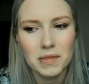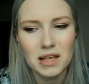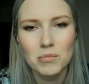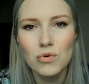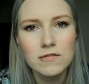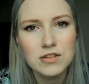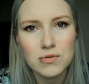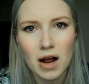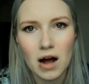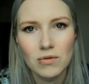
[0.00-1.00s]
It moves
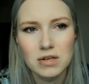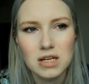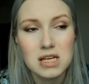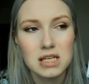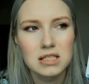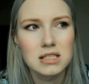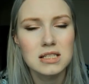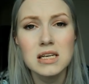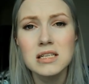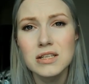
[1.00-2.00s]
around, it
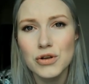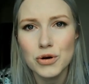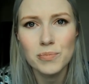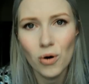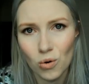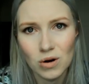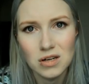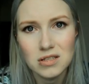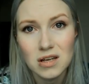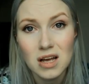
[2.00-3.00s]
sticks in your
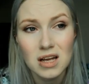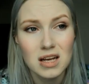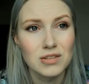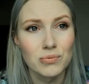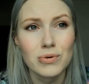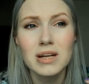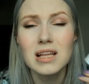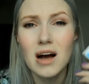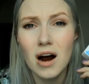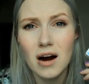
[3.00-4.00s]
pores. It's
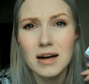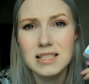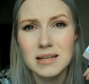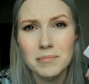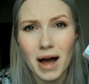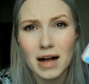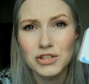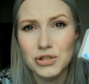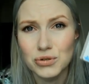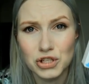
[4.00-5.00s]
really hard to
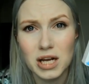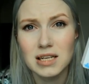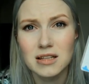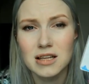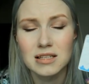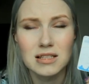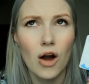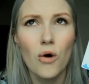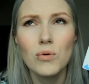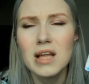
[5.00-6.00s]
match your shade to this.
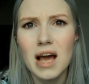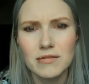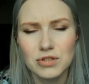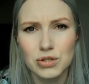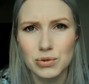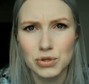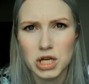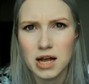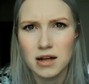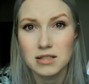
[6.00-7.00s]
They only have 2
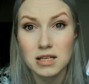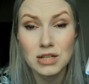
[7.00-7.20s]
shades.